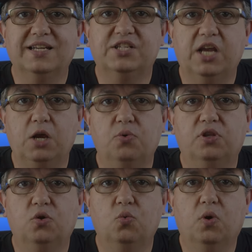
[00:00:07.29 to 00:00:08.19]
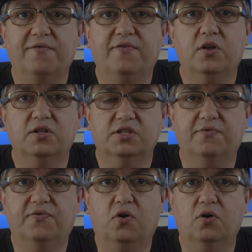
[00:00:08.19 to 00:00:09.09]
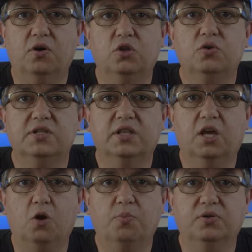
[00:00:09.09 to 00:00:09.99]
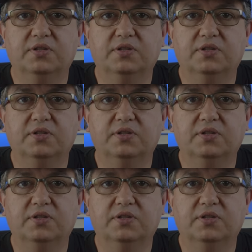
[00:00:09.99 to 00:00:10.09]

share with you what I've learned so far using the GoPro